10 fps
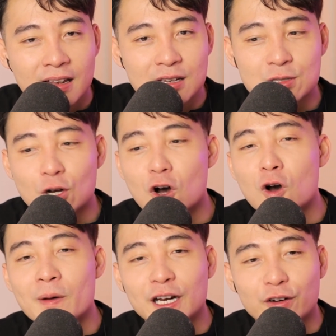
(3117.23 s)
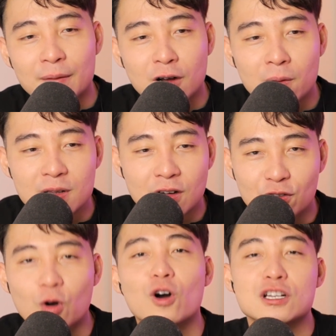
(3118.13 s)
There's so many great moments.
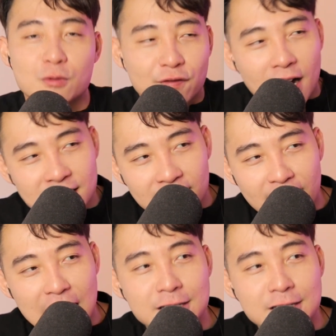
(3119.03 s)
Of course, Mufasa dies.